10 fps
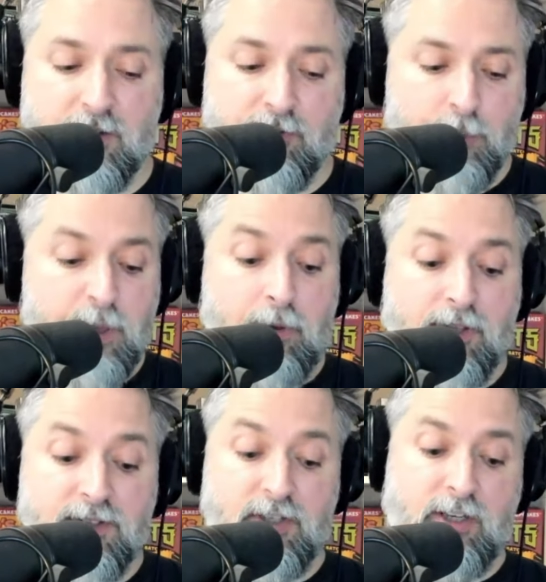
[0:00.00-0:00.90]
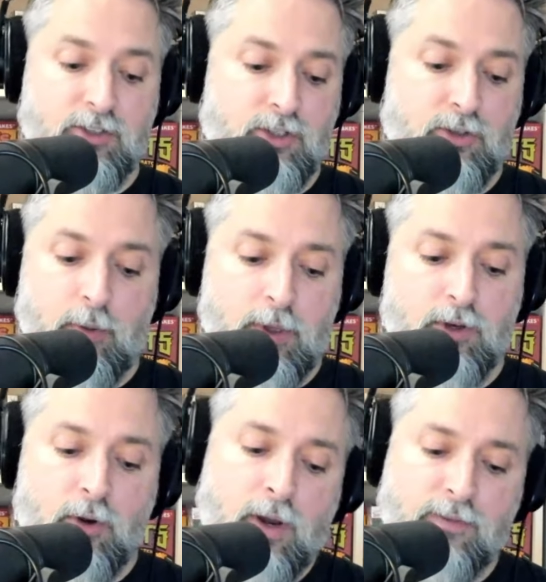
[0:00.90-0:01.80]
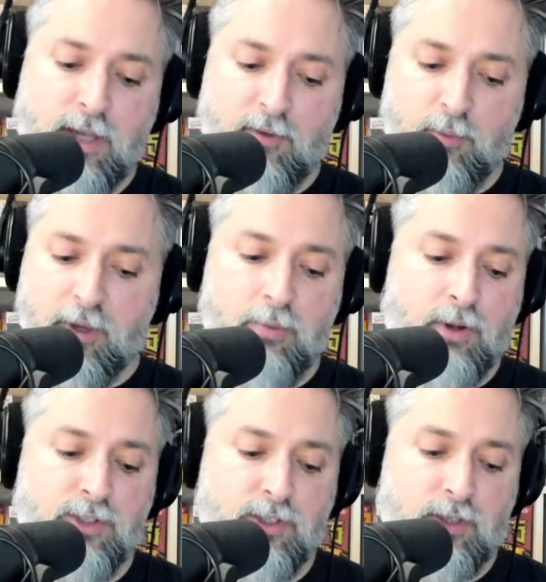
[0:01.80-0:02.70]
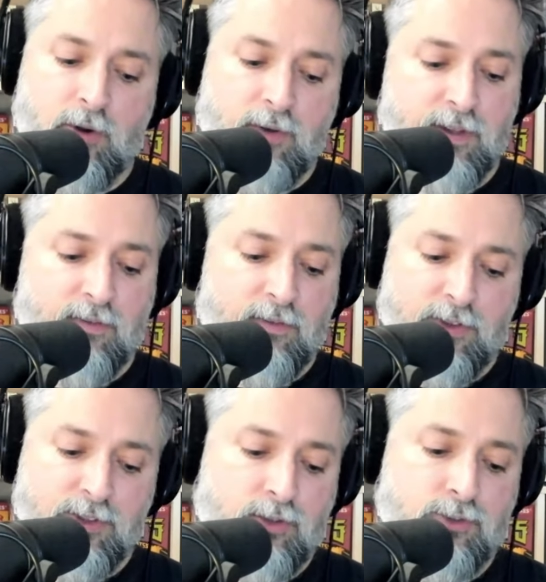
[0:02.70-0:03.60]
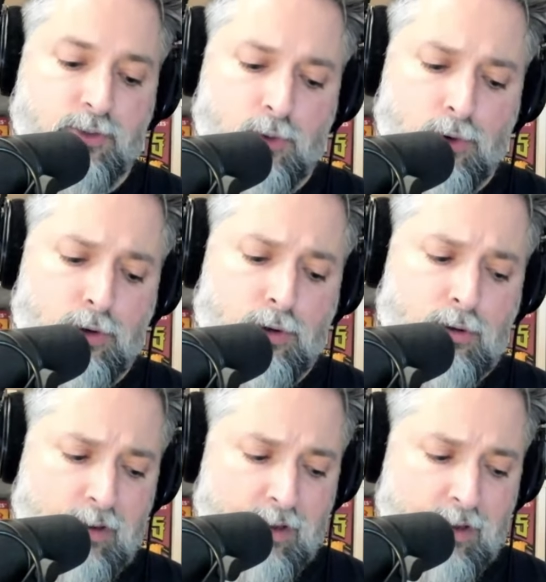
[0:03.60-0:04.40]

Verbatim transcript: And for people listening too, I mean, you don't have to have a big budget. You don't have to have a physical store.